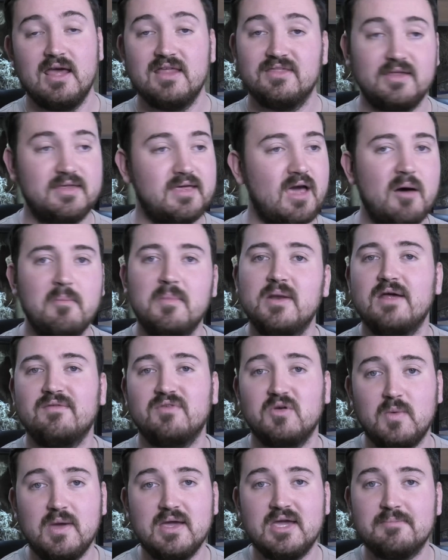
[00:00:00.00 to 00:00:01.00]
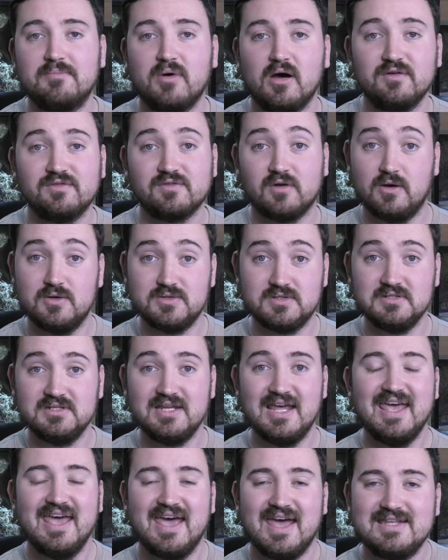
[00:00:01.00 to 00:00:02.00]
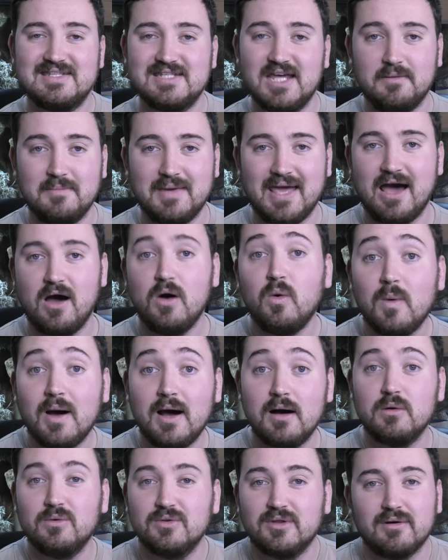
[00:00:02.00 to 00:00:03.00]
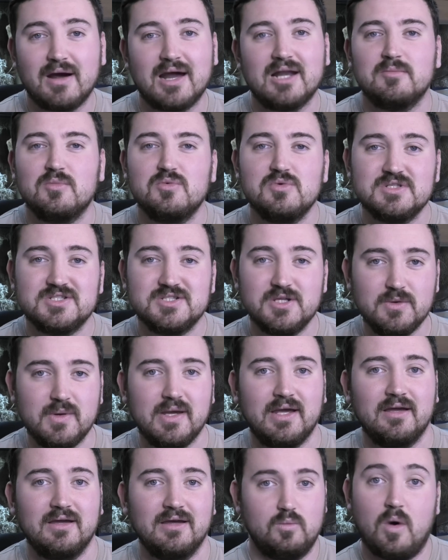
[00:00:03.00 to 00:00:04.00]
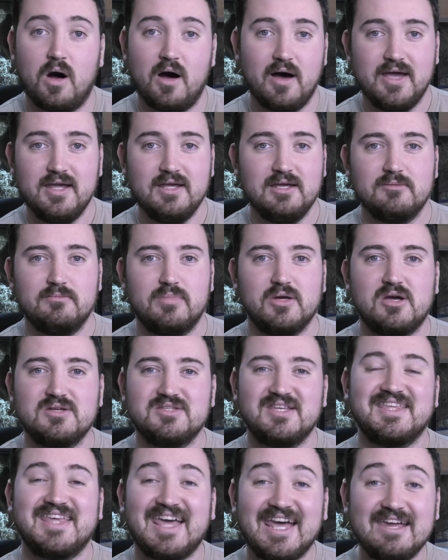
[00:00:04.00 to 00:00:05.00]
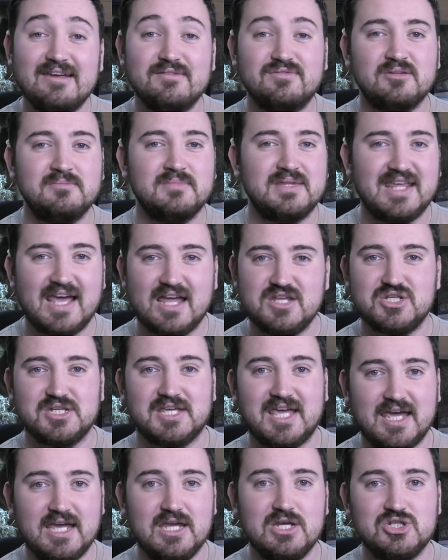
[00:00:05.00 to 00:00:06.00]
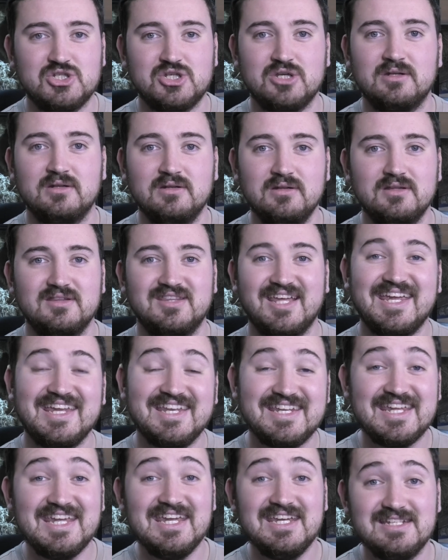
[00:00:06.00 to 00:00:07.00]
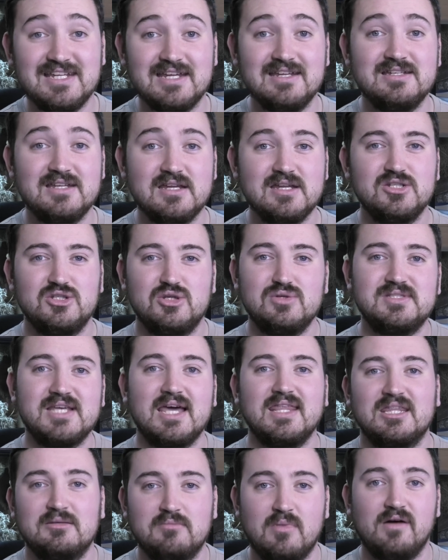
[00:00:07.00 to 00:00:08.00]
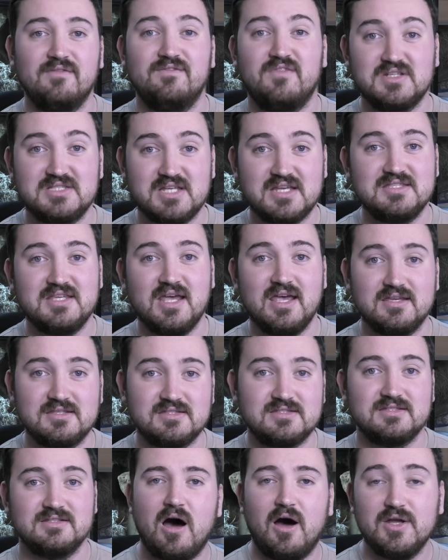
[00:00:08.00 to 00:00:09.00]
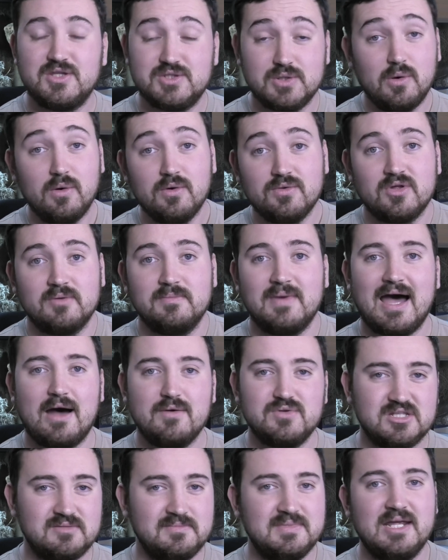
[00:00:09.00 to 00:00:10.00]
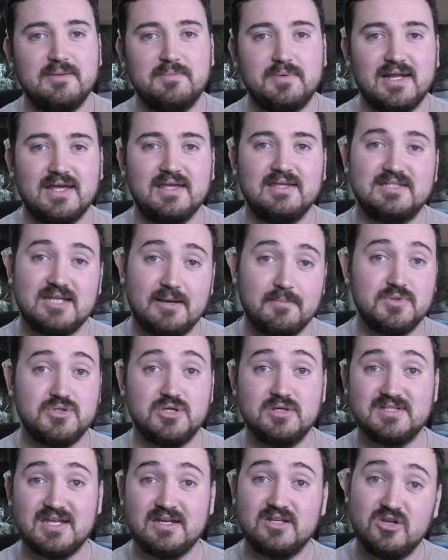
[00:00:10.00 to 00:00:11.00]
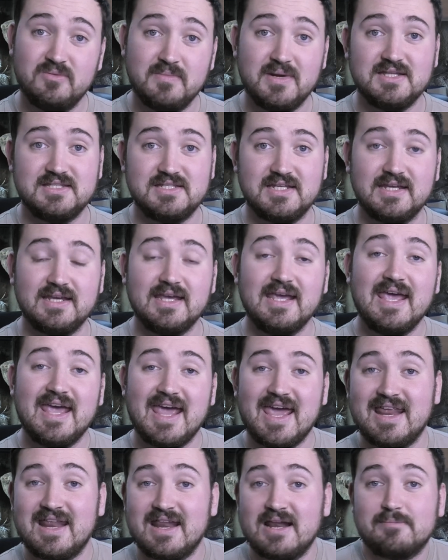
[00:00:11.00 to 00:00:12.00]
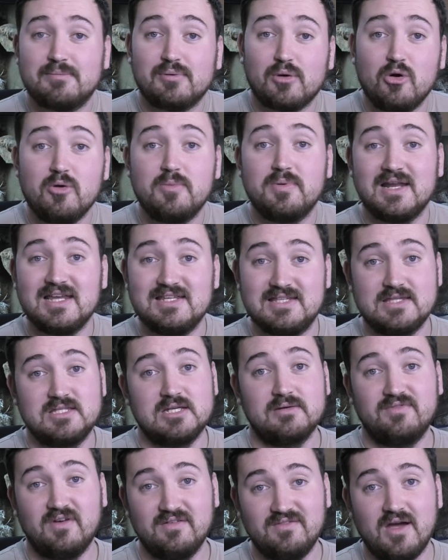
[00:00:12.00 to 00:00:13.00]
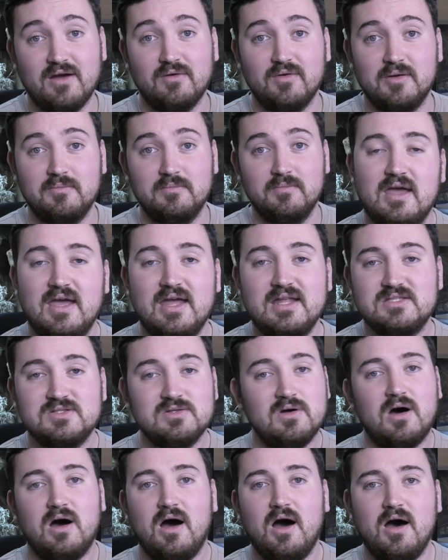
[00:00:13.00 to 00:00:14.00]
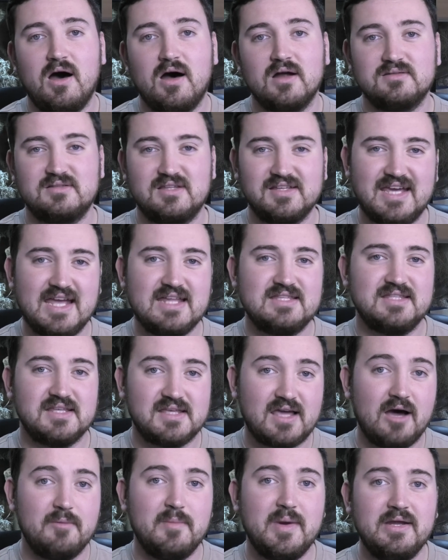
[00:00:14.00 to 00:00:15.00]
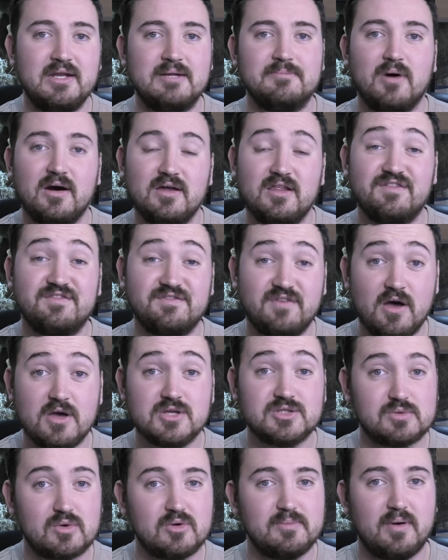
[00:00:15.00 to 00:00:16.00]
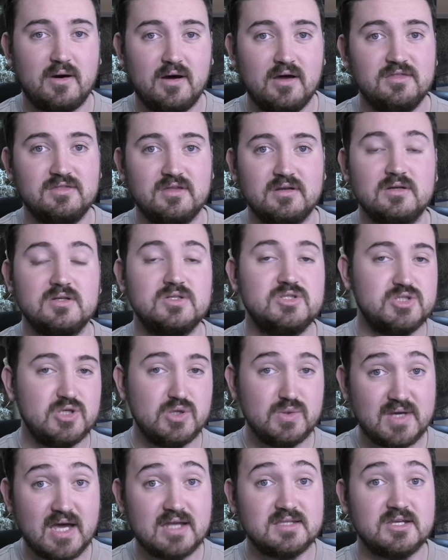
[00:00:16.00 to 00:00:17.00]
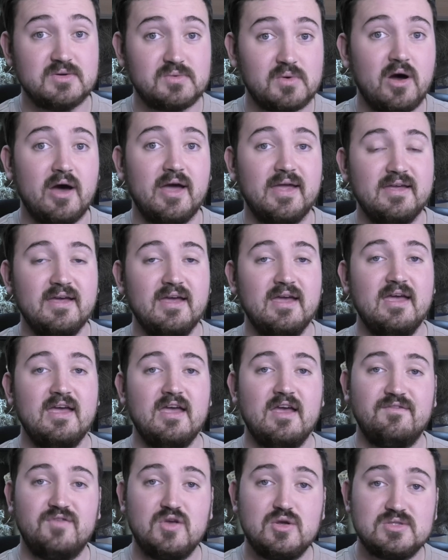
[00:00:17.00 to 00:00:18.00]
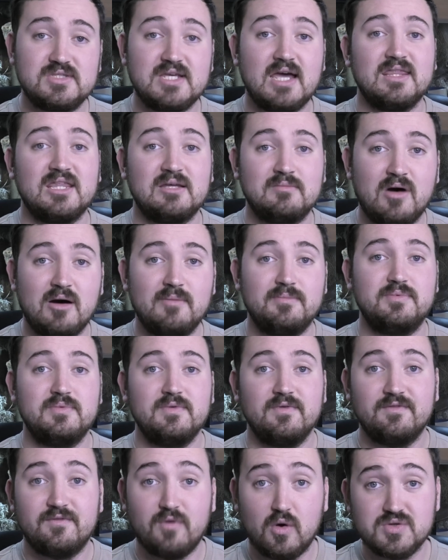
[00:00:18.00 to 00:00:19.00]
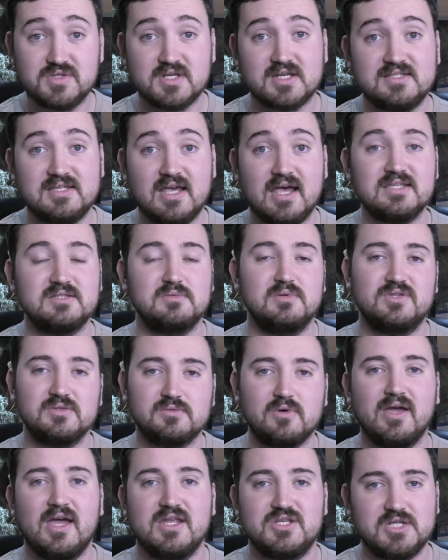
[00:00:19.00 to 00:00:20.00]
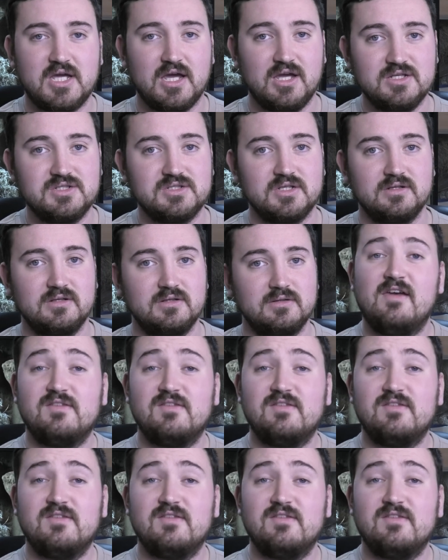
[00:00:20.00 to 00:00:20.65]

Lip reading: They come in every week and buy frozen and tell me how well their animal is doing. Why? Because I gave them the education they needed to set them up for success. I taught them how to manipulate temperatures and humidity in an appropriately set up vivarium. It's not hard. The kids that come in and buy their first royal python do get it right if you set them up for success with the right education.